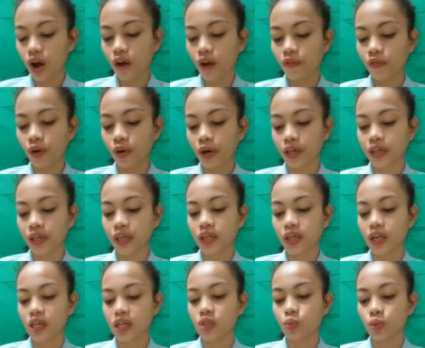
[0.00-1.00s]
of art in
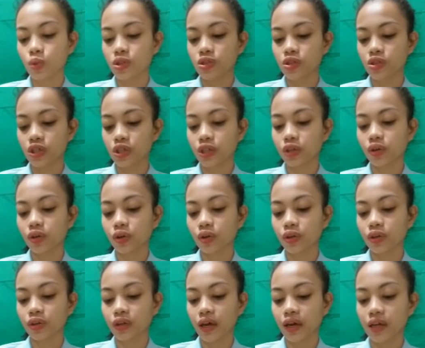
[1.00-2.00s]
non-Western
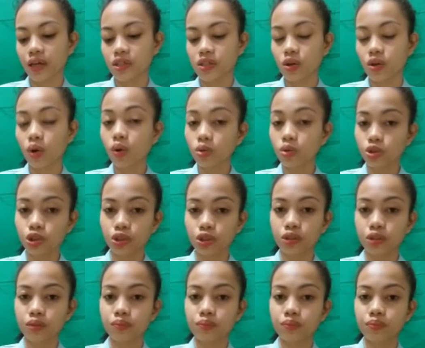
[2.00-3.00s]
colonized
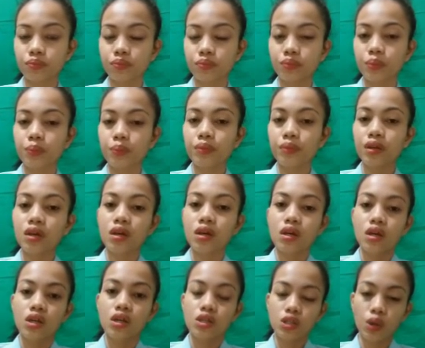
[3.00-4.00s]
culture.
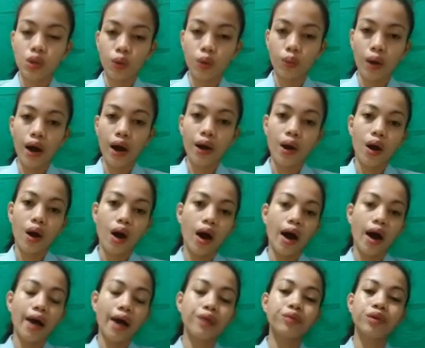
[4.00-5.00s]
So
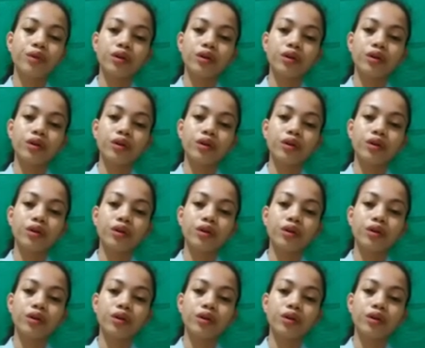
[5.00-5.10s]
what I